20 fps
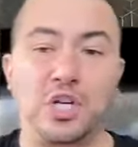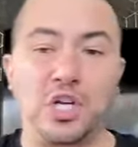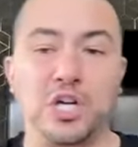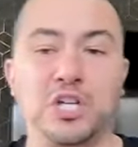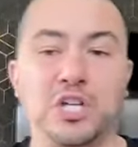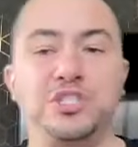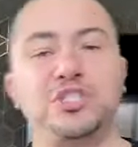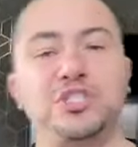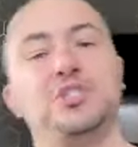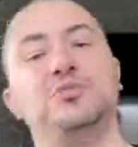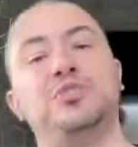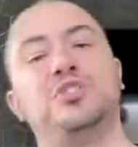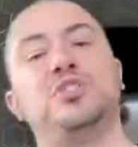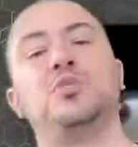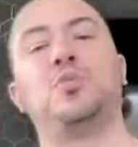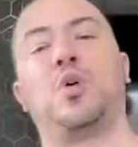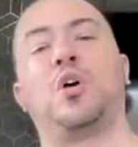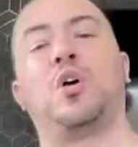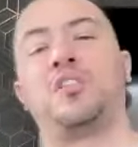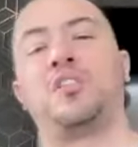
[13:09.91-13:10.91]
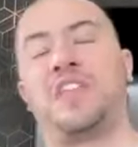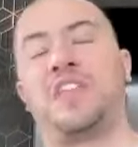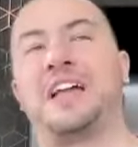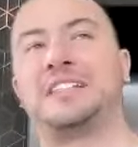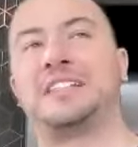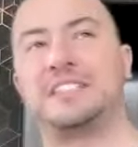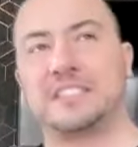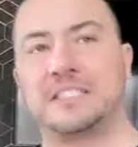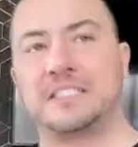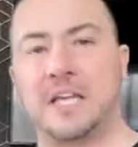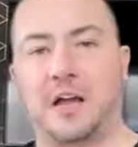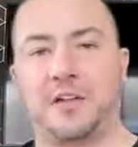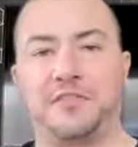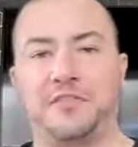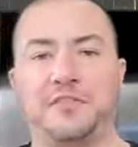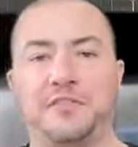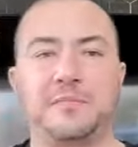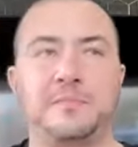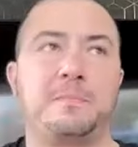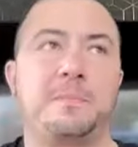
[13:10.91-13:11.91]
Could you do all that
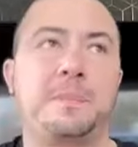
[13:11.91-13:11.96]
stuff